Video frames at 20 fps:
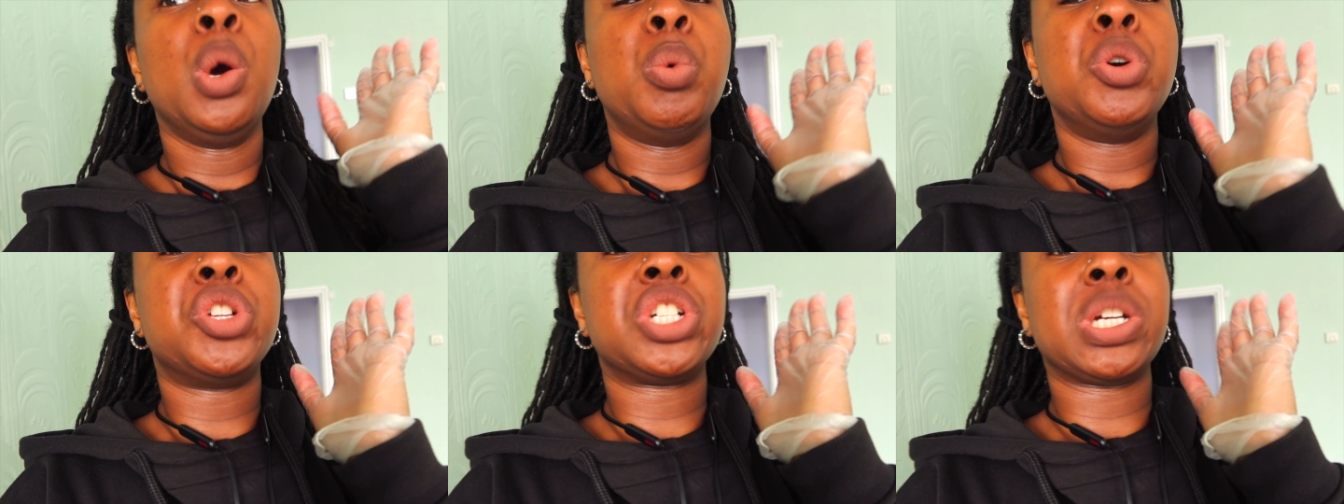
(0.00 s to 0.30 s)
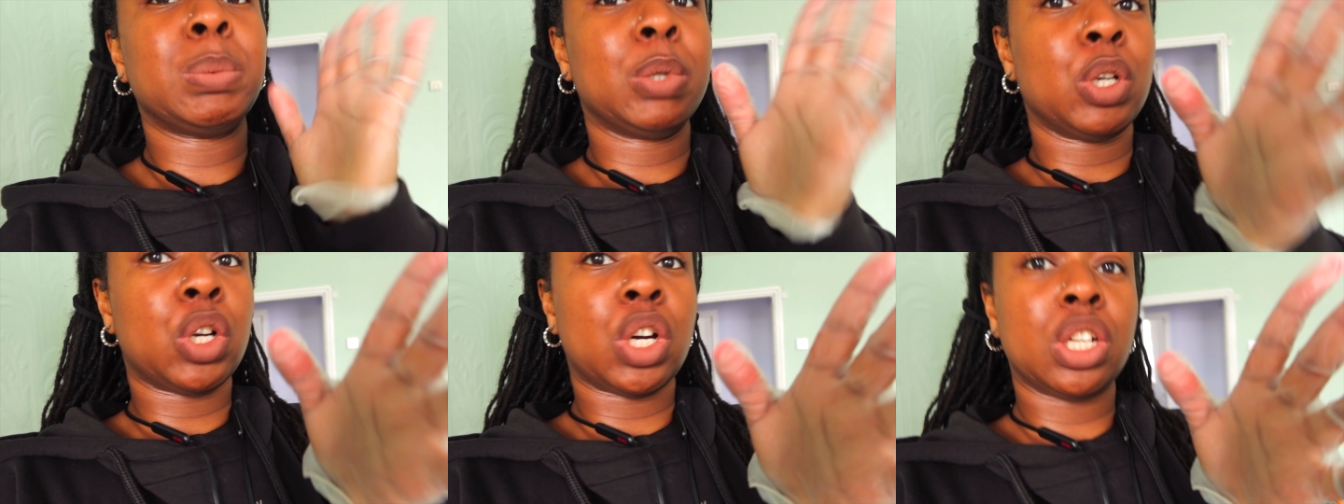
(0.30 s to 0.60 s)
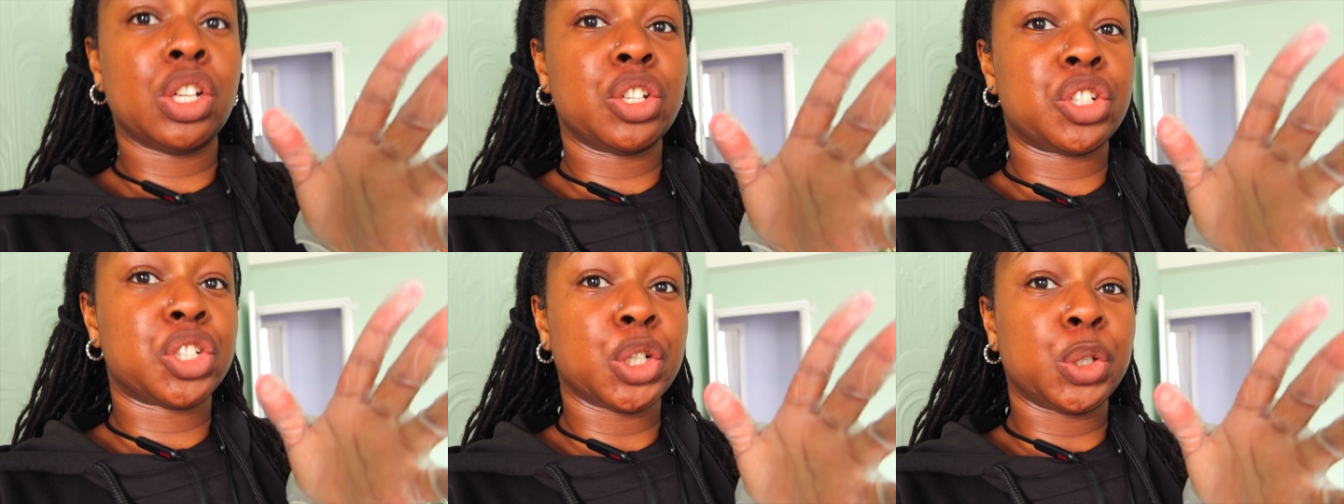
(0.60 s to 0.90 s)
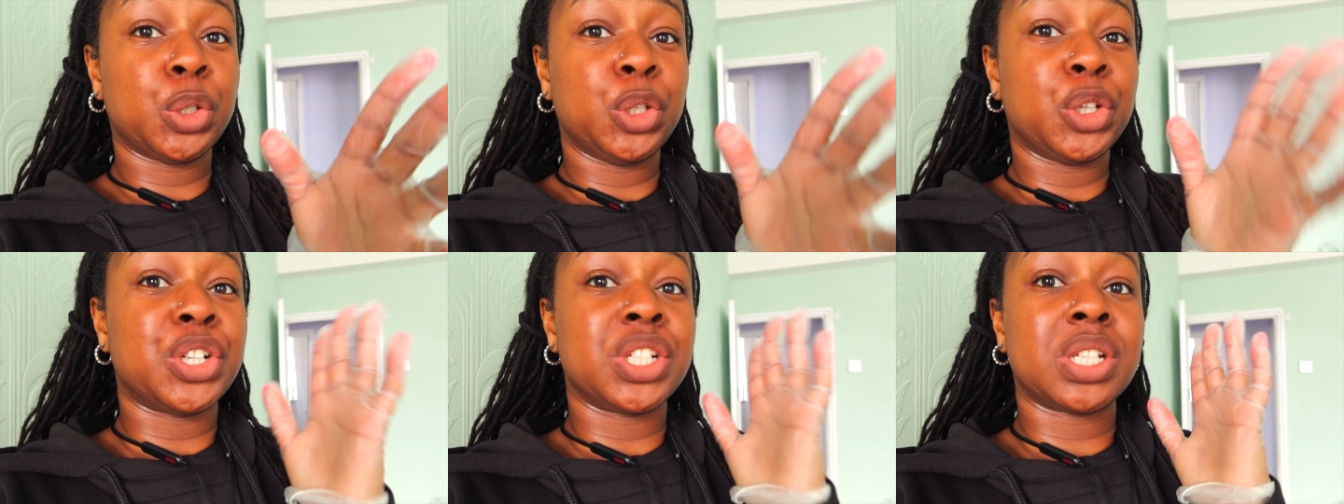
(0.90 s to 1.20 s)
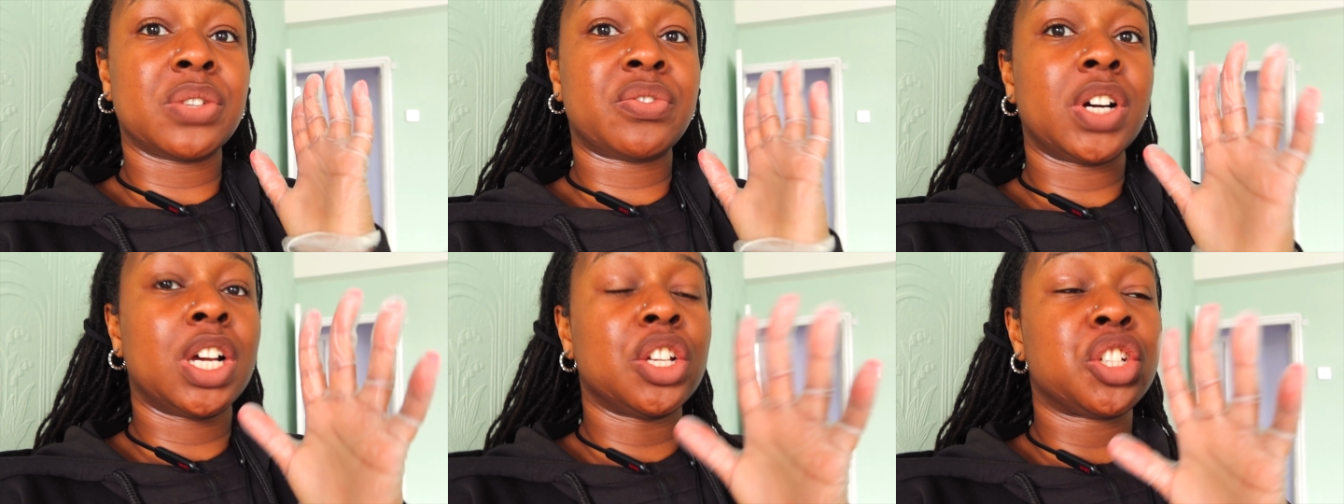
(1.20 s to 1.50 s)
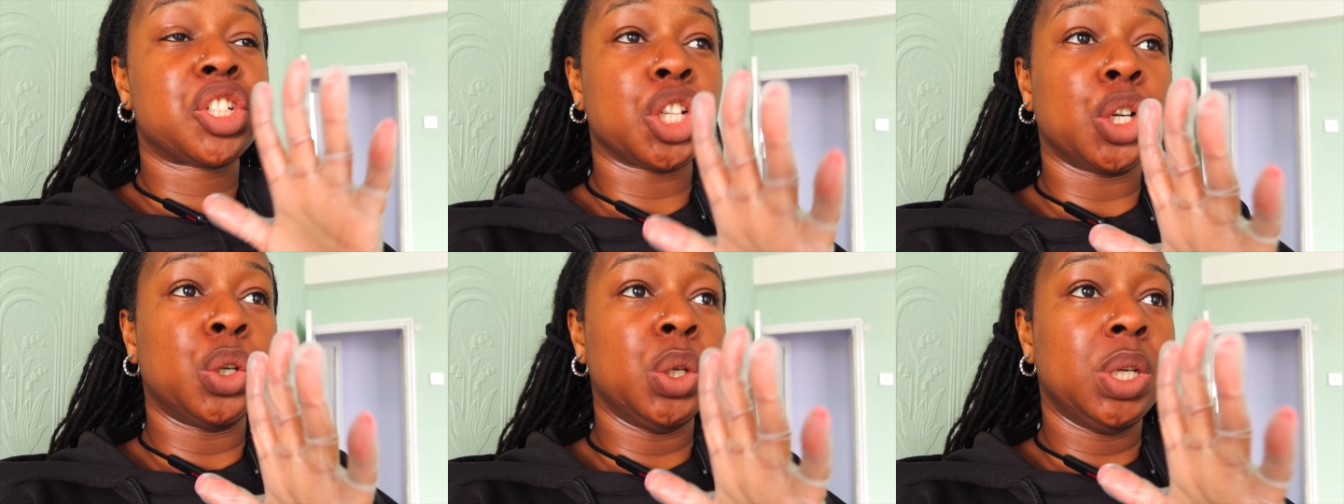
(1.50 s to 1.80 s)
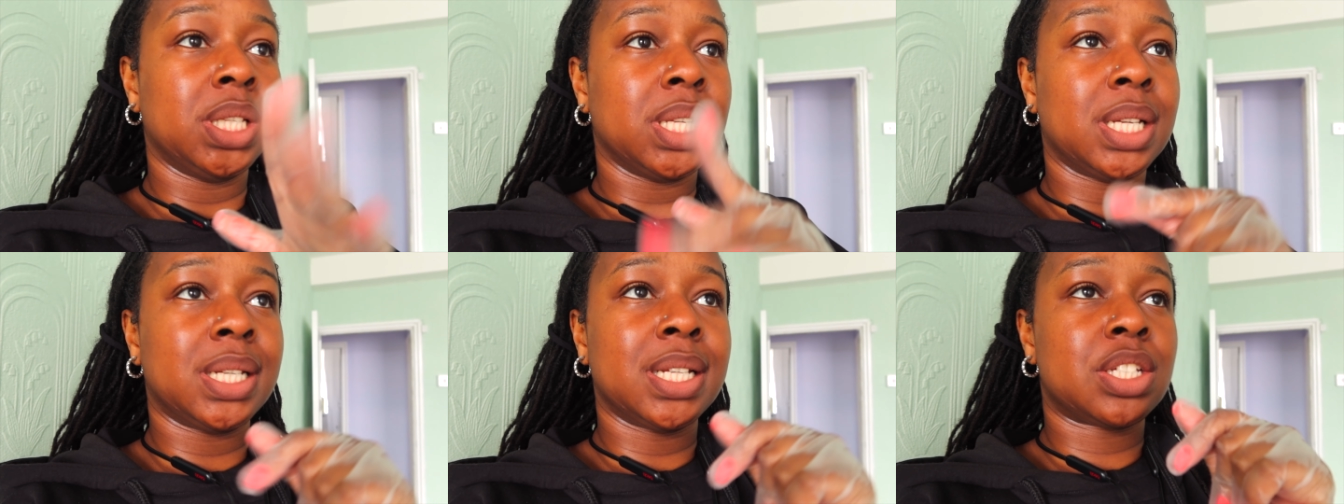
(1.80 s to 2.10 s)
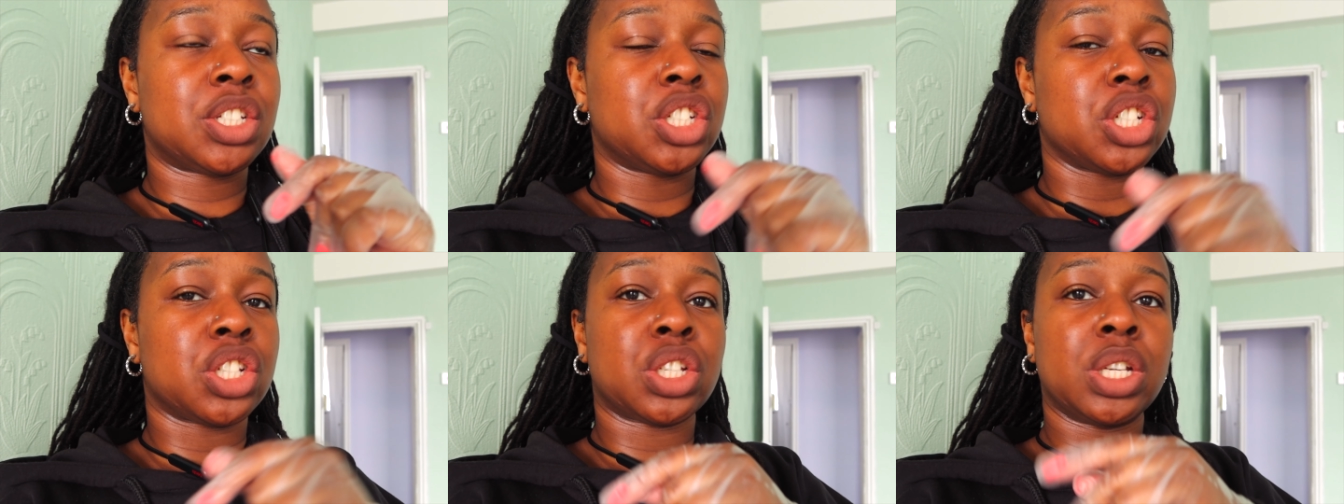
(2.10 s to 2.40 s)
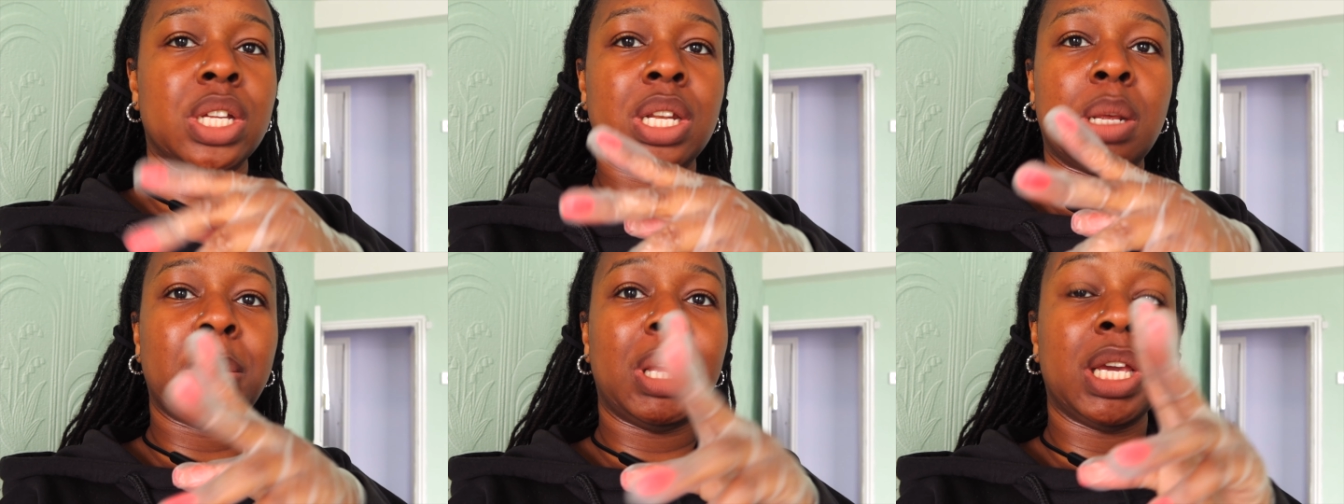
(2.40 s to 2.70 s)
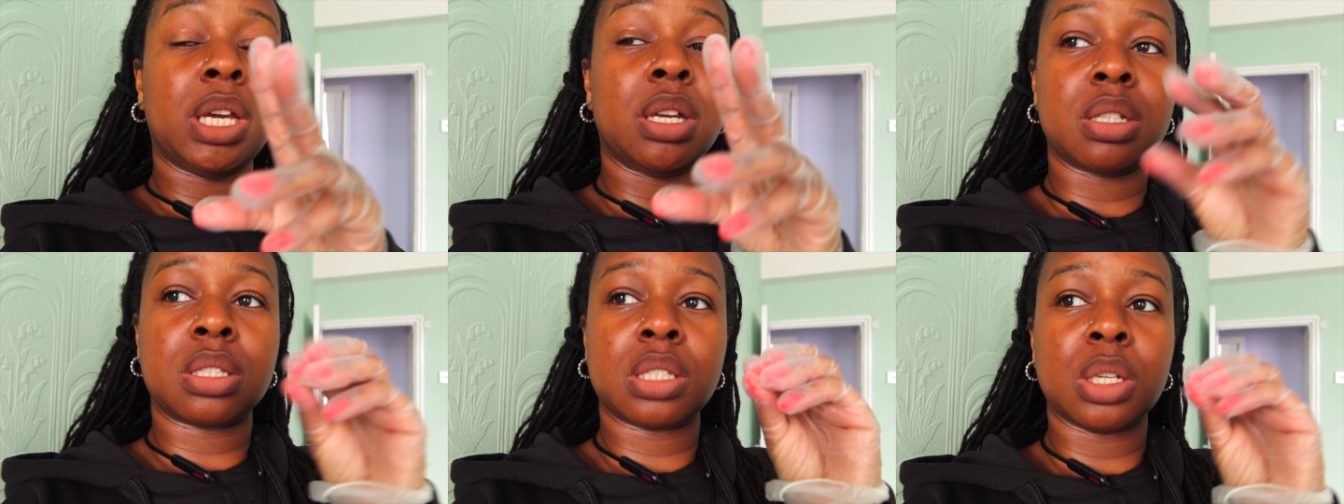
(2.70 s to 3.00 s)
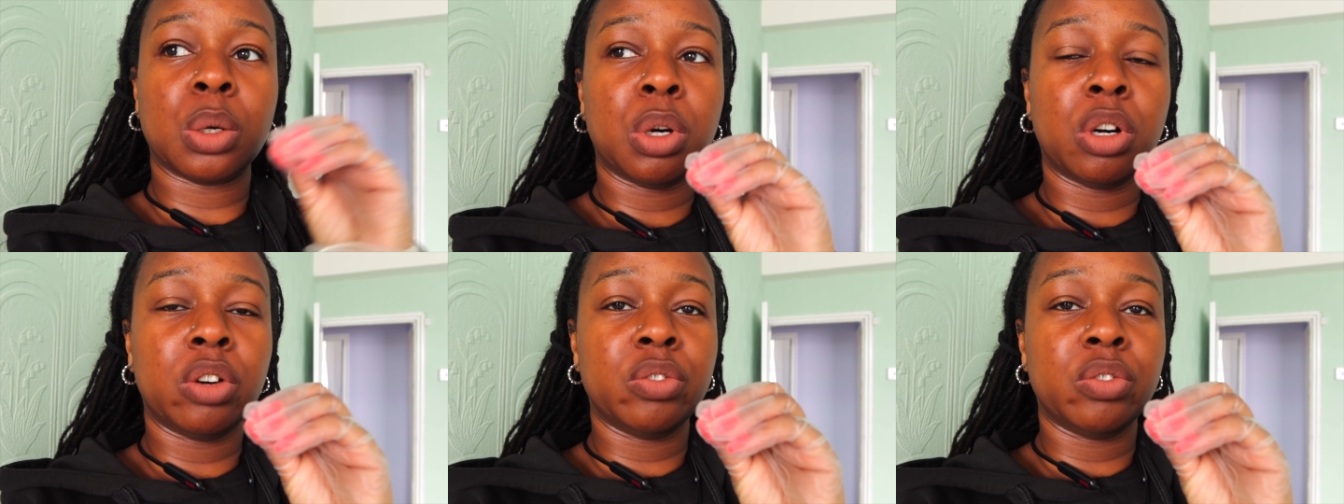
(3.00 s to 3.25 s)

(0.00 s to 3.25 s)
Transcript: which I'm not going to show you, because if I show you then it's just going to make it so